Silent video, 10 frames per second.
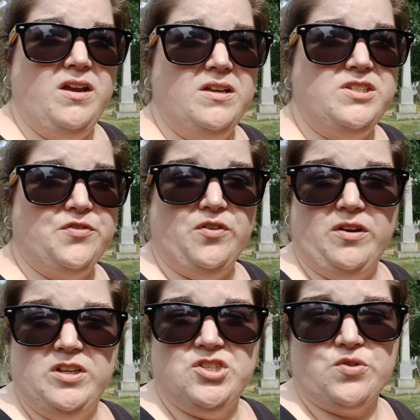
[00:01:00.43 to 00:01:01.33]

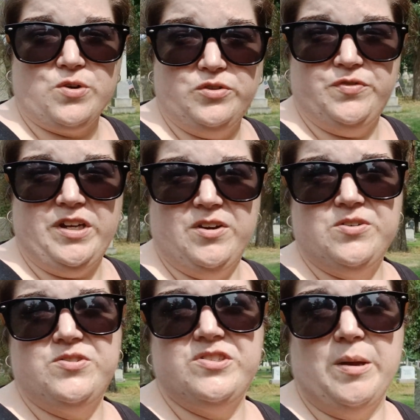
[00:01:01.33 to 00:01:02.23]
different historical
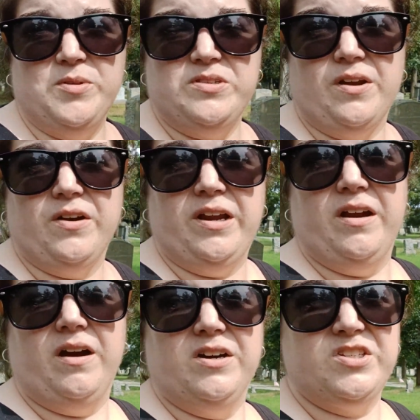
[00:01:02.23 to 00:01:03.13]
figures,
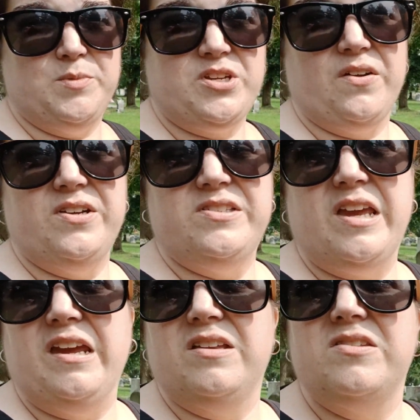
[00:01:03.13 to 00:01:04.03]
cemeteries,
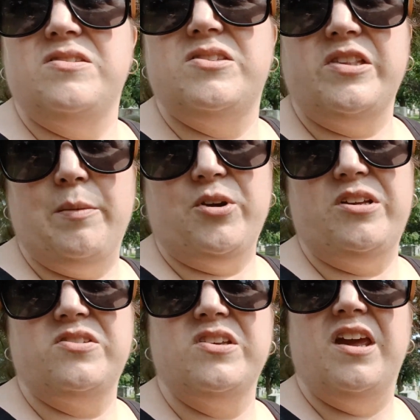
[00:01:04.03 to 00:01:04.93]
and
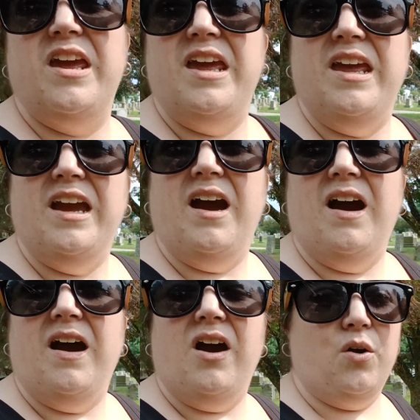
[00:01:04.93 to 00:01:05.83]
celebrities
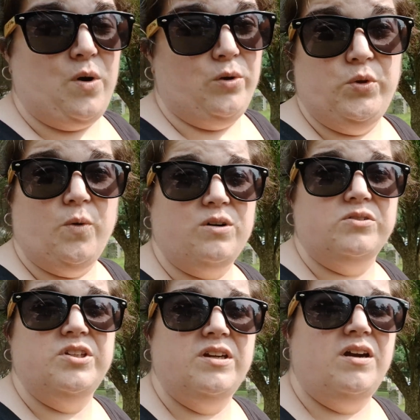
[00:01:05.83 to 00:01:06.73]
around the
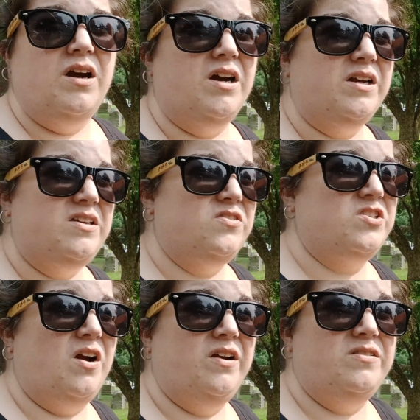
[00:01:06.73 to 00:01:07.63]
world. He's
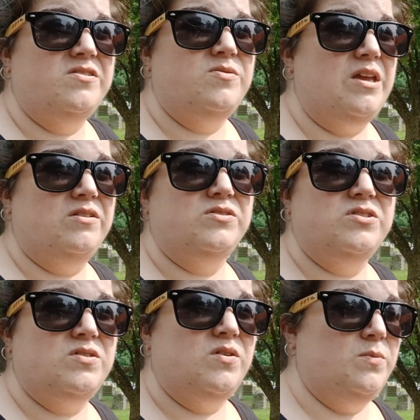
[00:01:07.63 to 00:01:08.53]
gotten
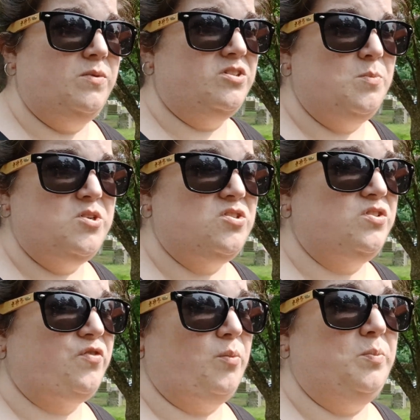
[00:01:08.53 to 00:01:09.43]

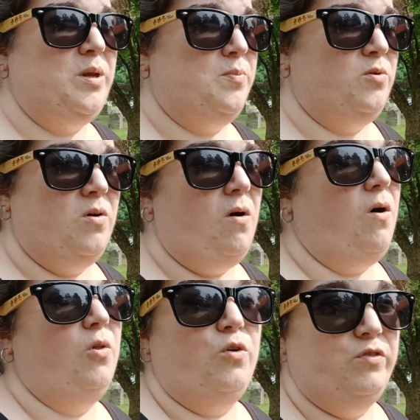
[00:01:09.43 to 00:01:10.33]
submissions from people
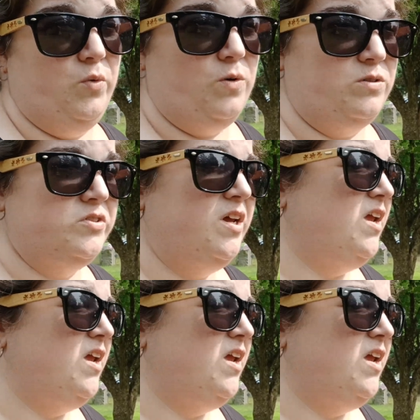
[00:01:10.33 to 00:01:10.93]
all over the world,